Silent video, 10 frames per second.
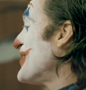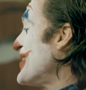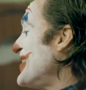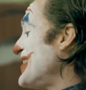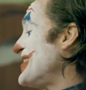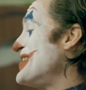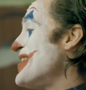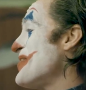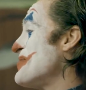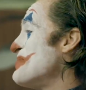breaks the whole
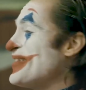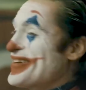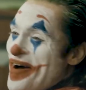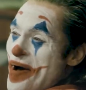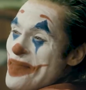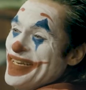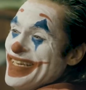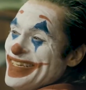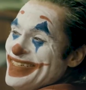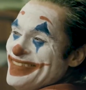laughter thing when he really
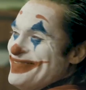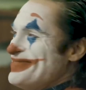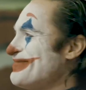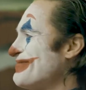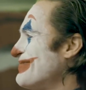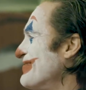becomes the Joker,